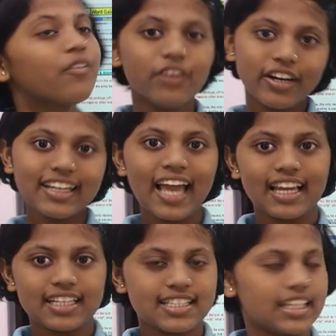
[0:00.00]
Word
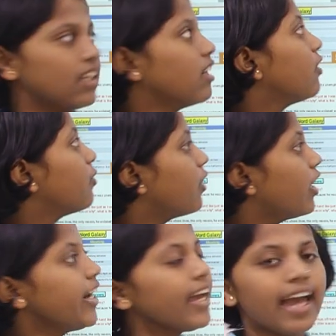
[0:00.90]
galaxy.
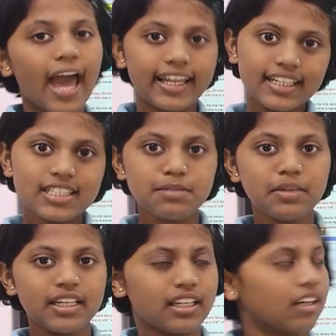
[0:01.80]
Word and its
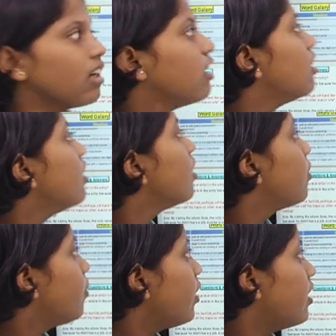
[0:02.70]
meaning.
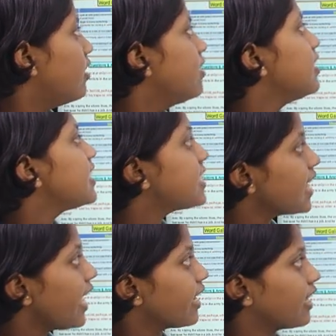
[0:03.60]
Word,
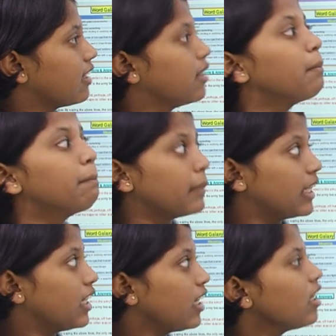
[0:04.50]
staring.
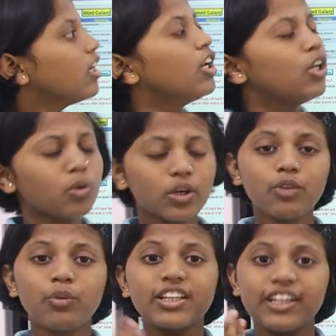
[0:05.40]
Meaning,
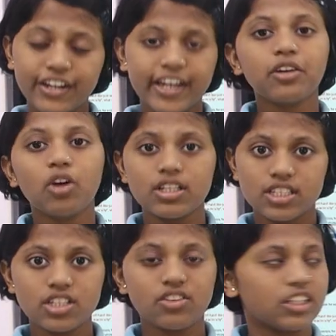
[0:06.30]
looking with great
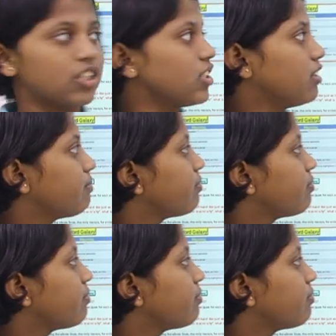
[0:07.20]
concentration.